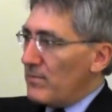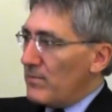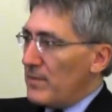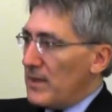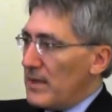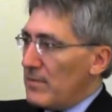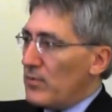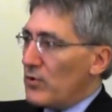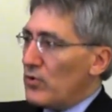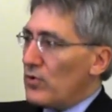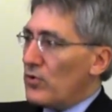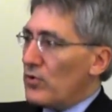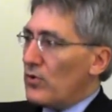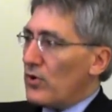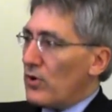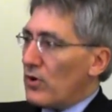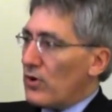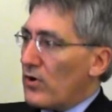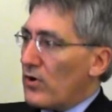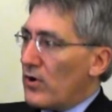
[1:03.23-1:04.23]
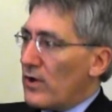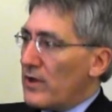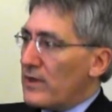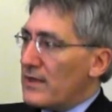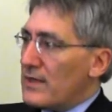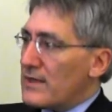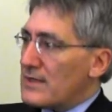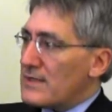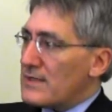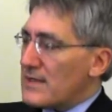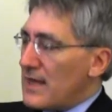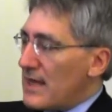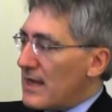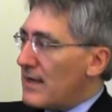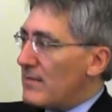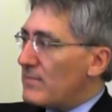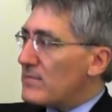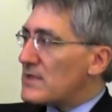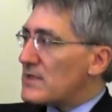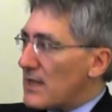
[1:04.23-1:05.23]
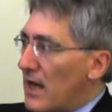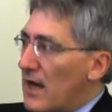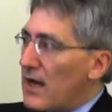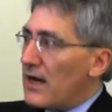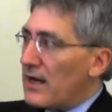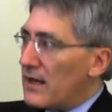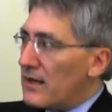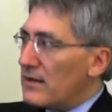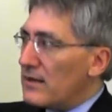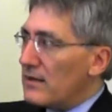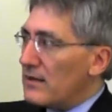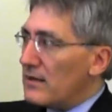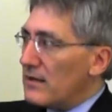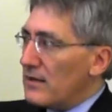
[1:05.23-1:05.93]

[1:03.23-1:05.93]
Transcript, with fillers: people who on the same side